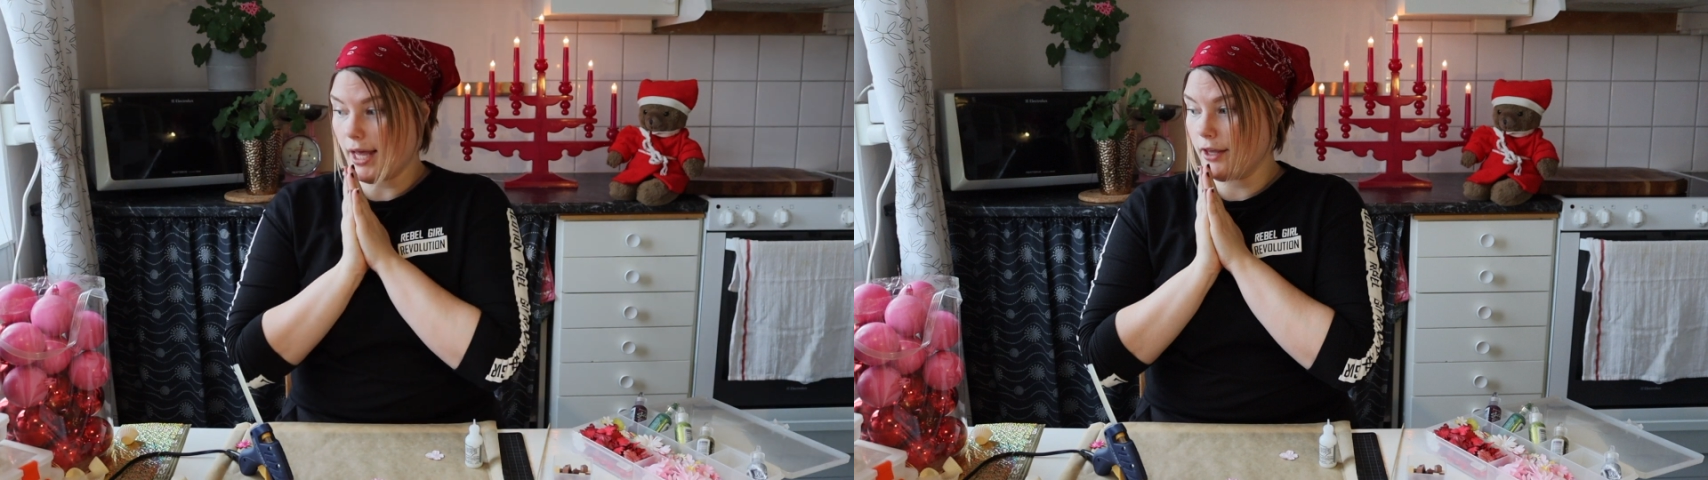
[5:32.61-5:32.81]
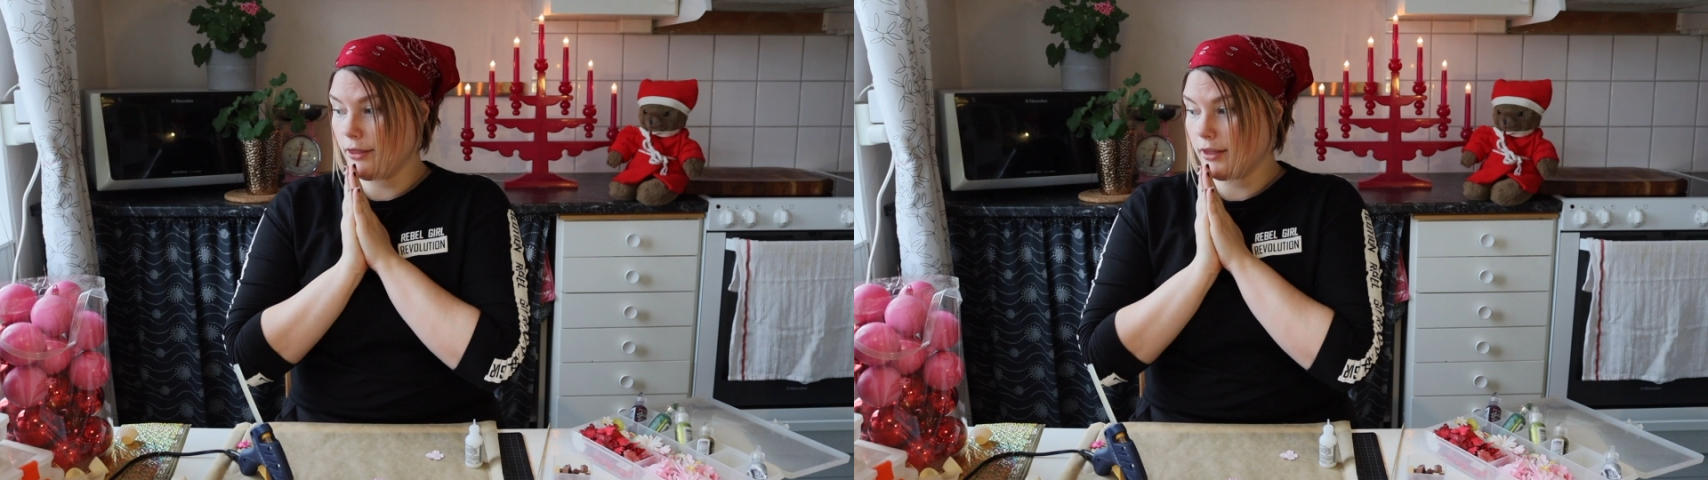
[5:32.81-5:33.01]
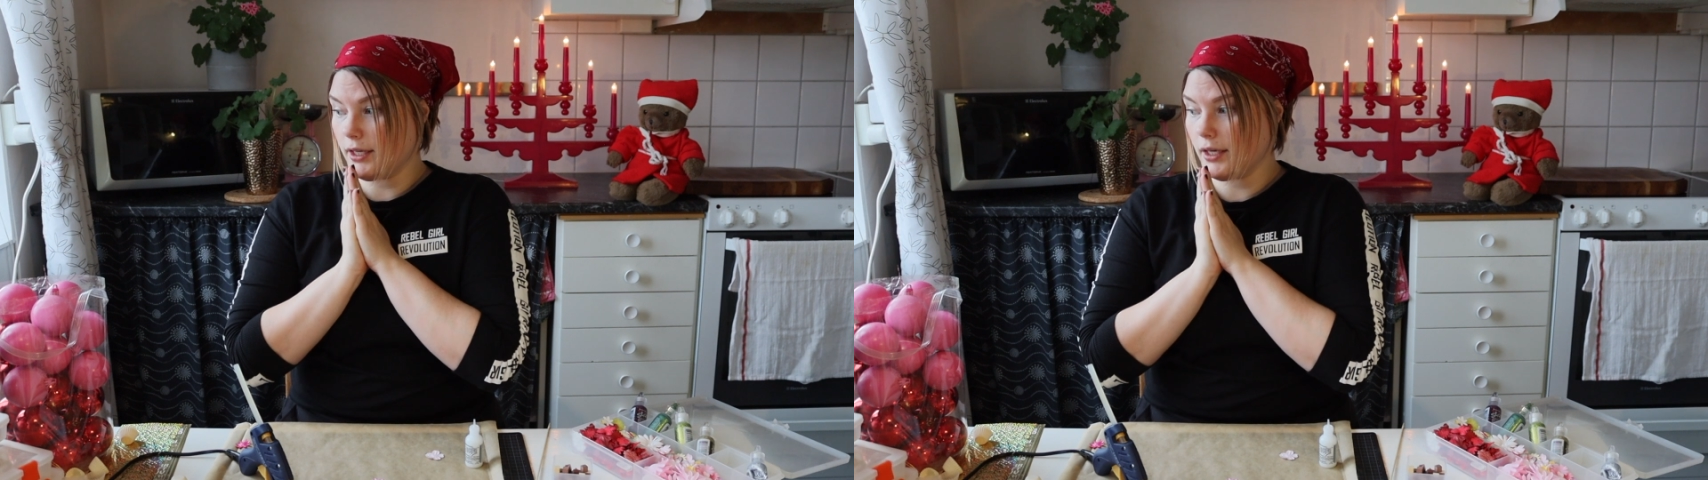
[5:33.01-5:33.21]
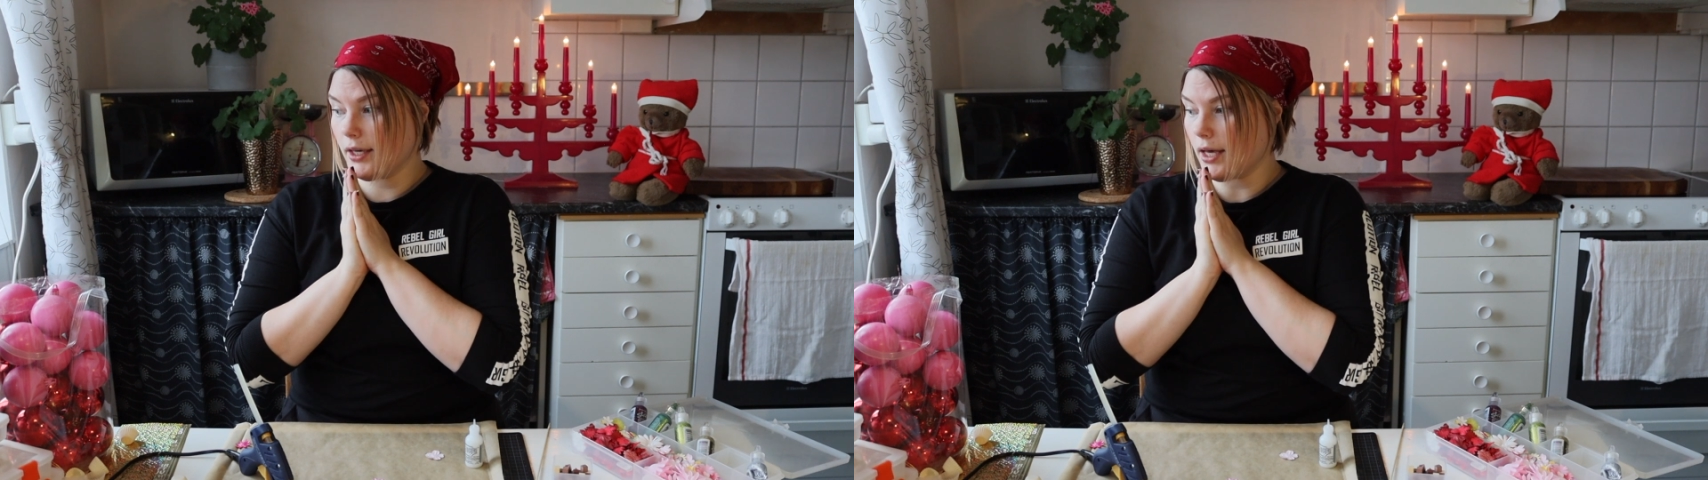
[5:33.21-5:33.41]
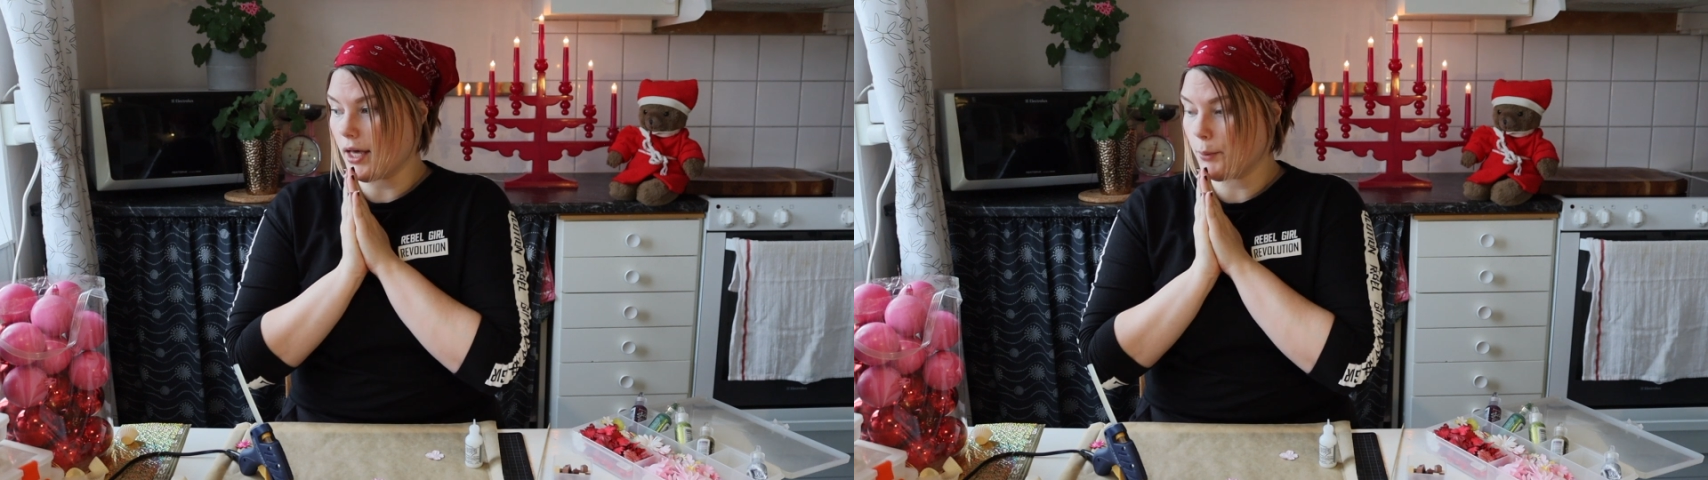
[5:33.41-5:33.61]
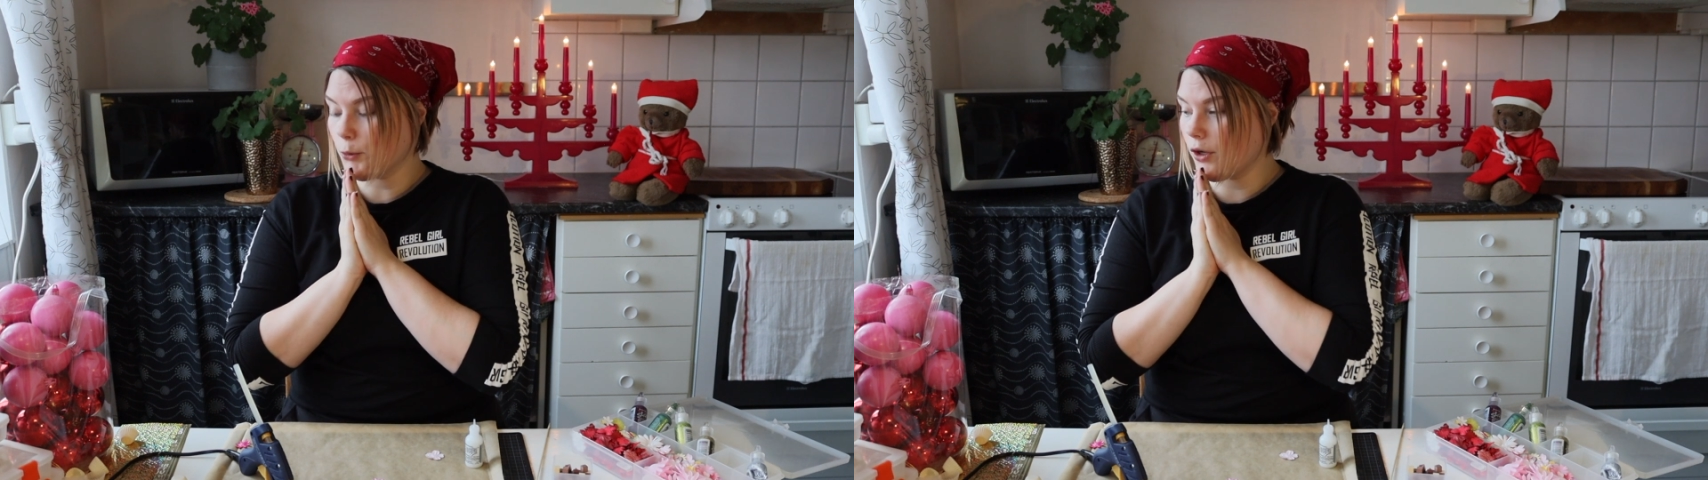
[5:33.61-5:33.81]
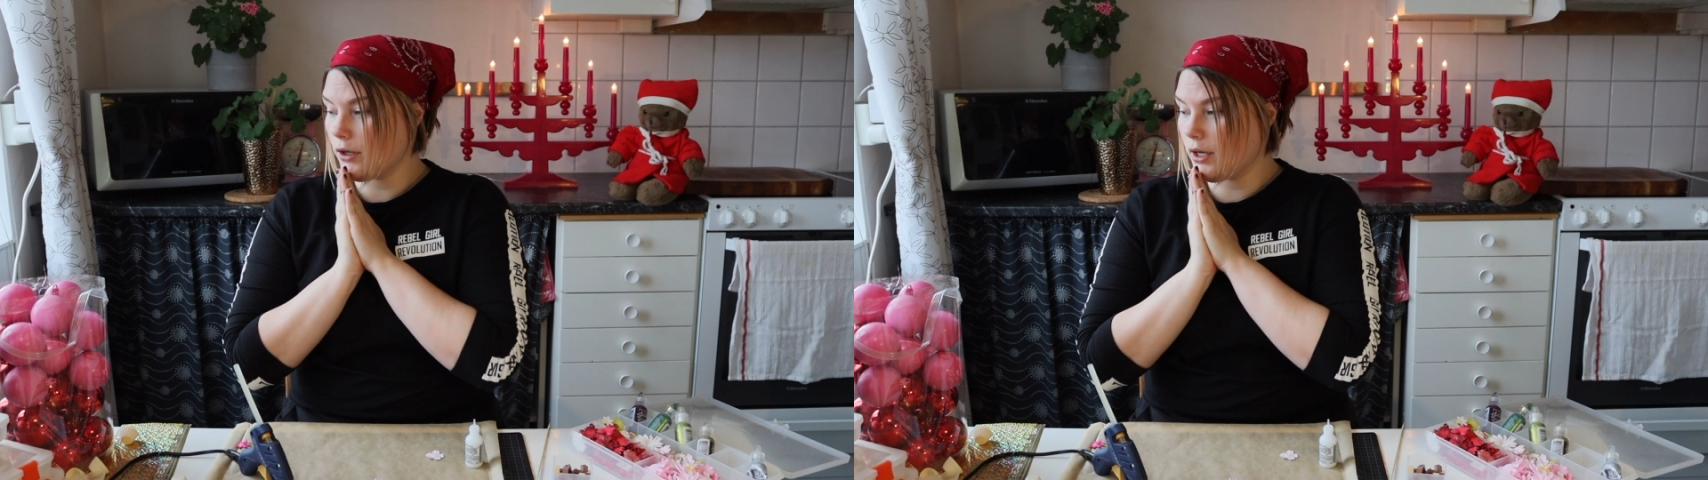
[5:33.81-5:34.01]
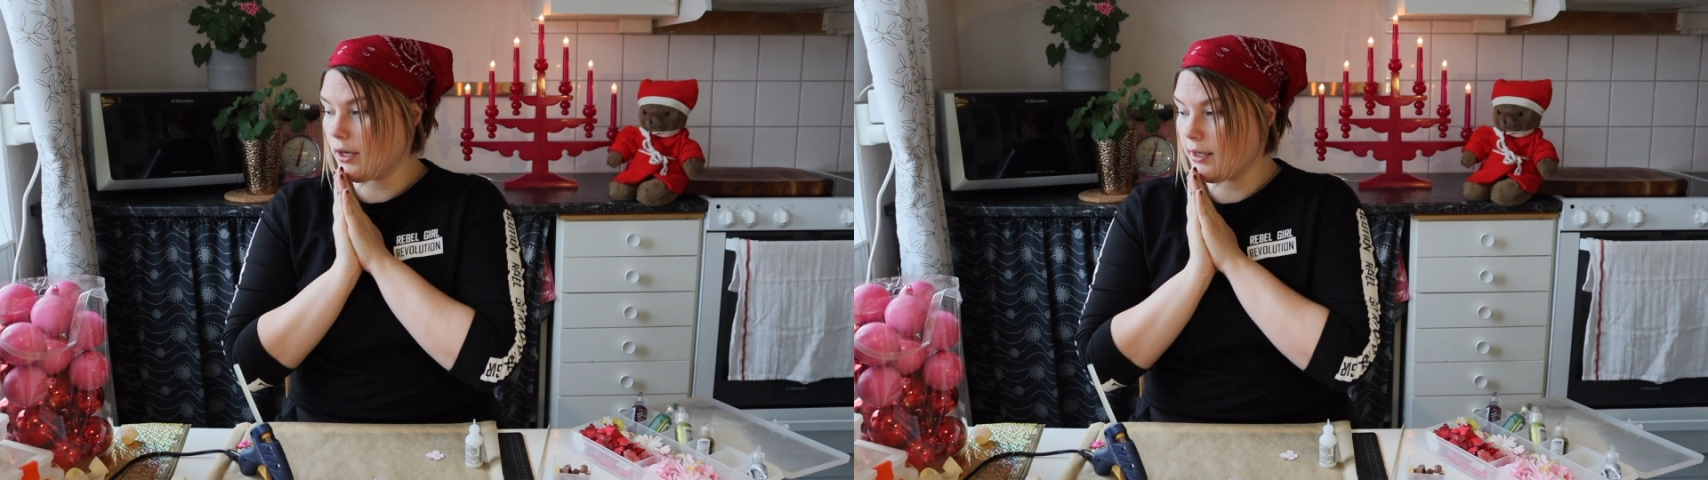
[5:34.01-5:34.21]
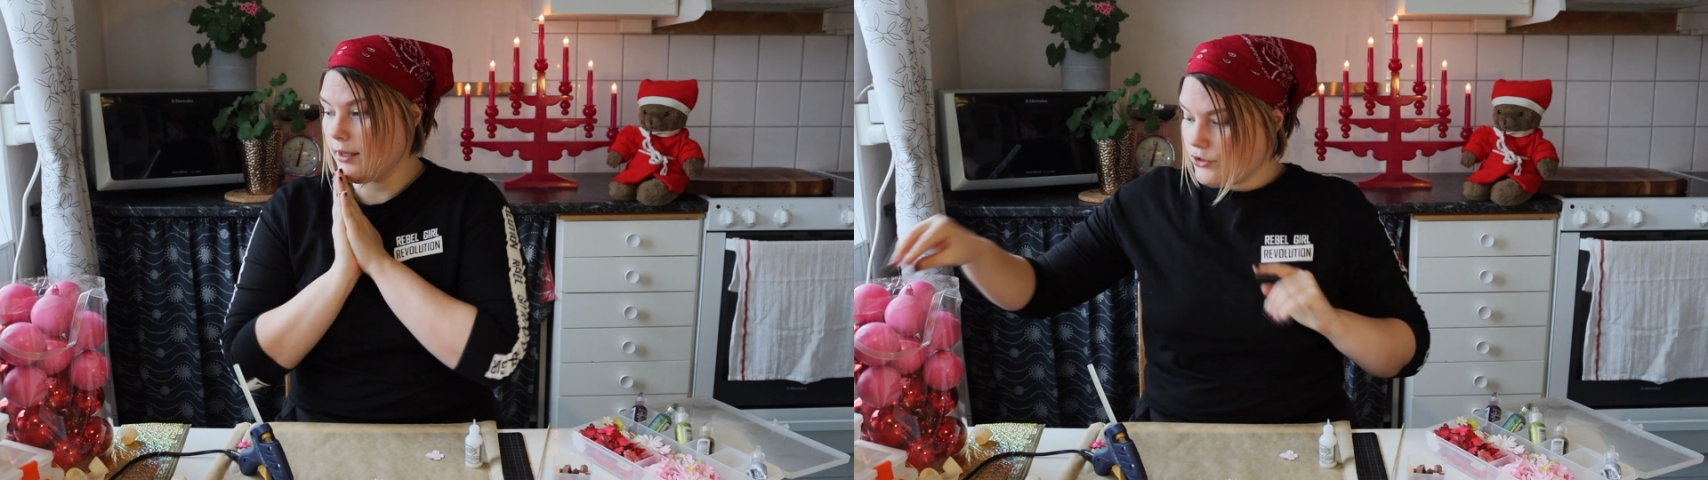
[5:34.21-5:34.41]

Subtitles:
I think I'm gonna